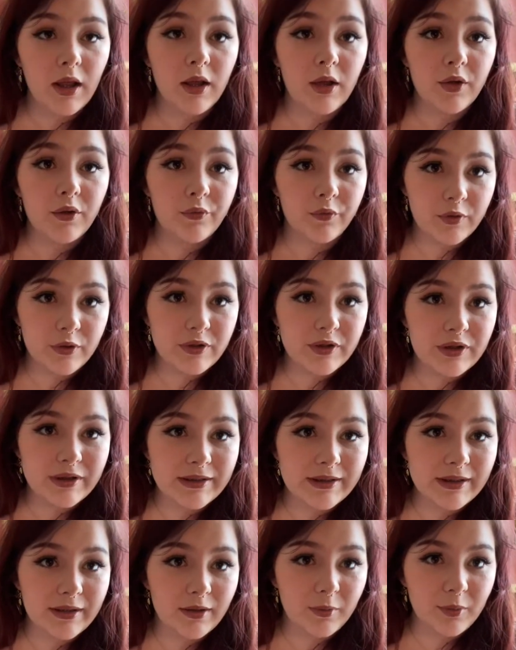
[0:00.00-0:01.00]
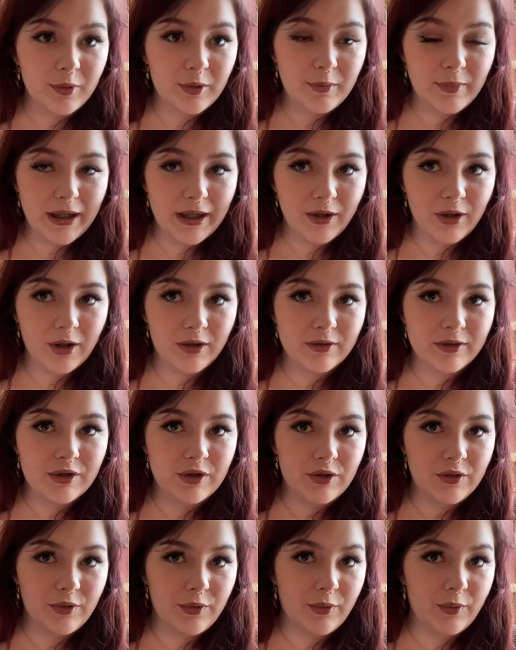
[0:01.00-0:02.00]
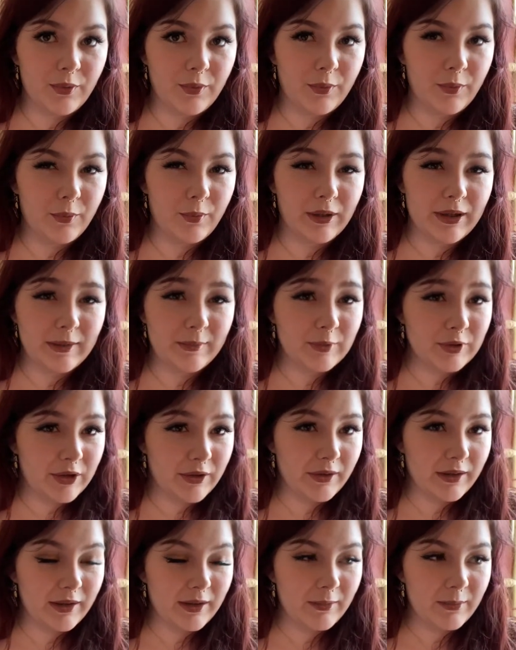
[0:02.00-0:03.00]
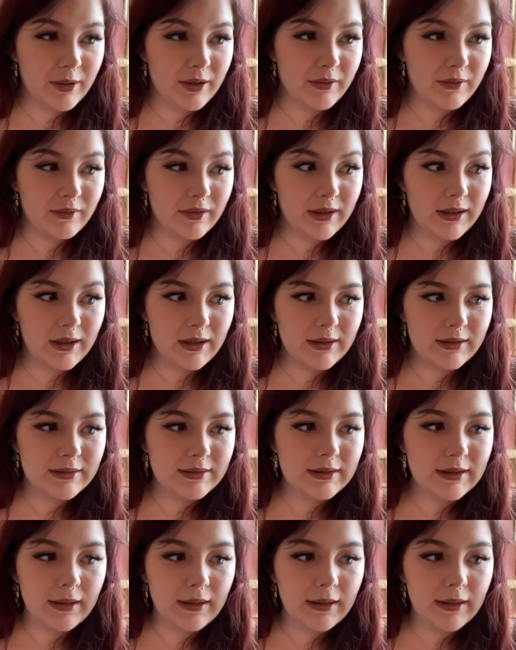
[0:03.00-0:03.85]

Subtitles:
first, just a little bit of background so you know what I'm talking about, I guess.